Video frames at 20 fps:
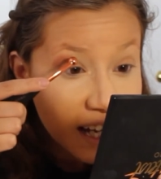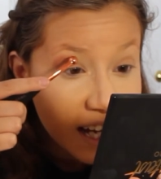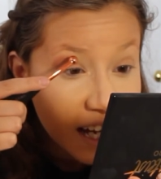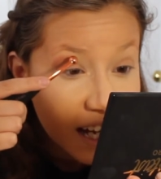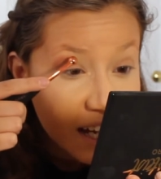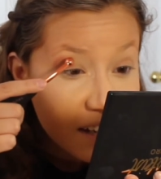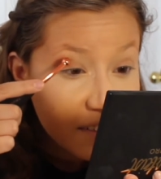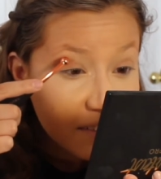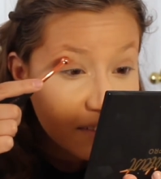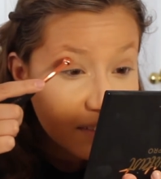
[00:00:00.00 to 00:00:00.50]

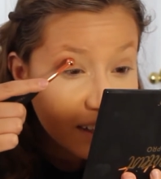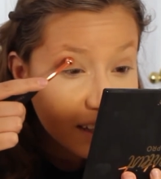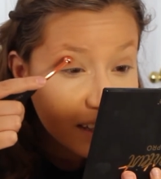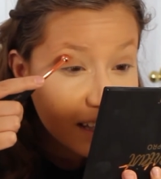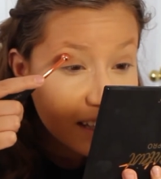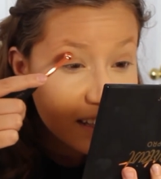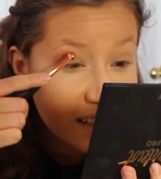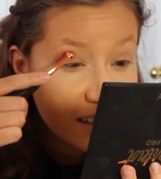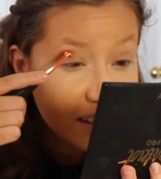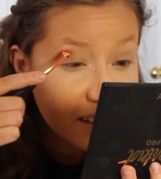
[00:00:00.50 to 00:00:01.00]
I feel like
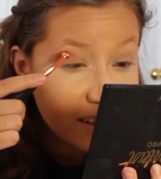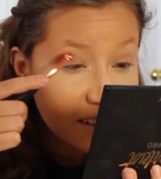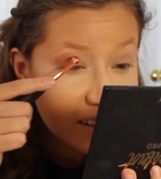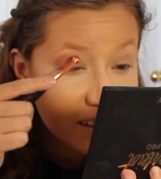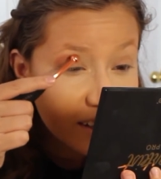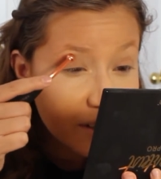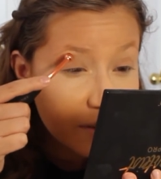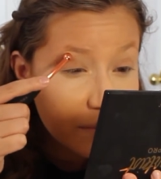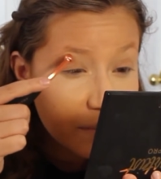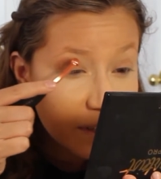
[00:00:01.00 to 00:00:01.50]
that's a
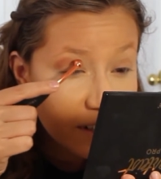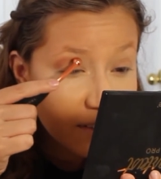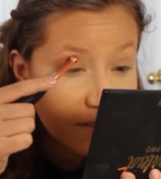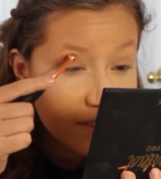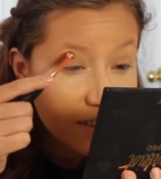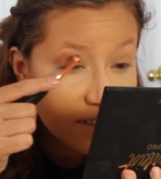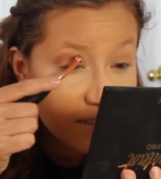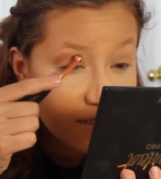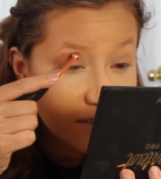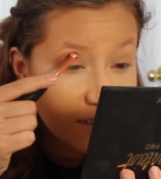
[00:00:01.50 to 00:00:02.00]
little bit of
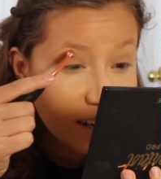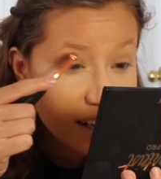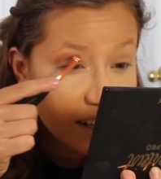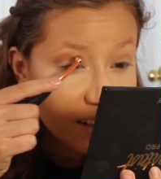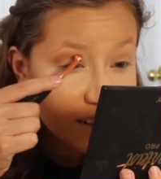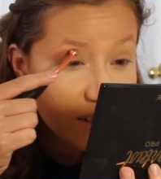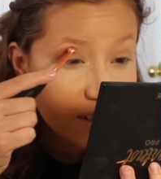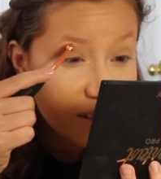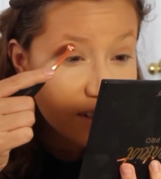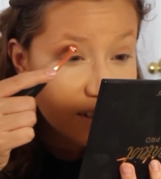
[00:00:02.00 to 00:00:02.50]
a
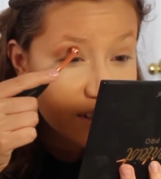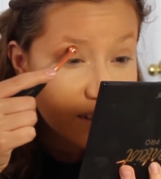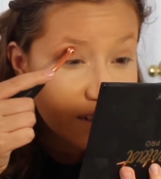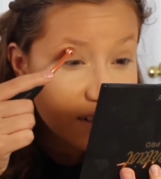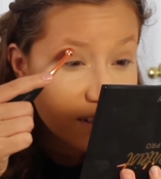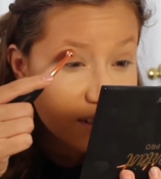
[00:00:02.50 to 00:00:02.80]
stretch.